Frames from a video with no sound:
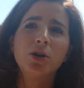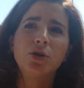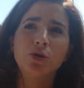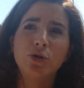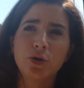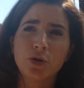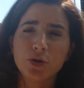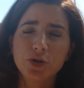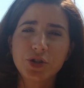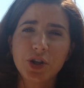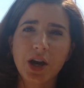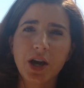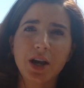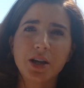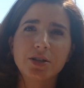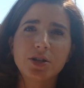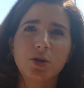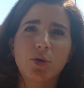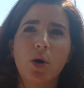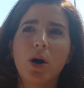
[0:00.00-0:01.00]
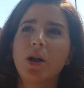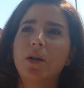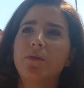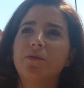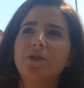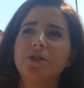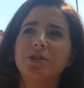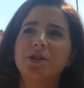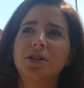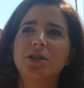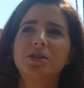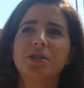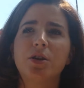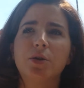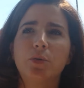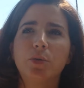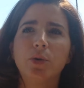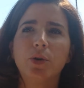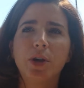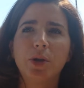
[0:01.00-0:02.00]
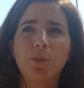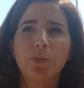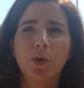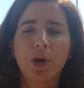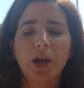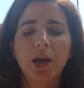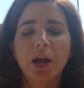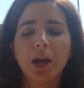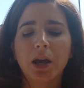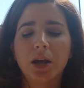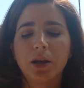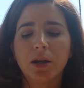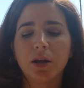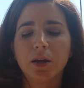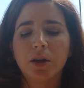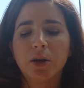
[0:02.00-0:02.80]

neuroscience and quantum physics that are really bringing.